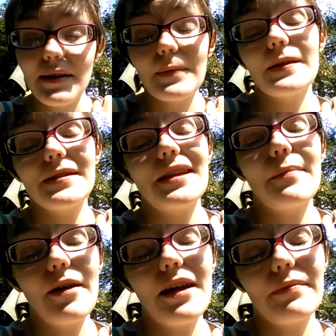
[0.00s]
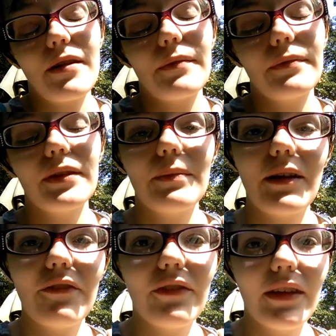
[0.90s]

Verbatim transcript: gonna be TMI probably, but I feel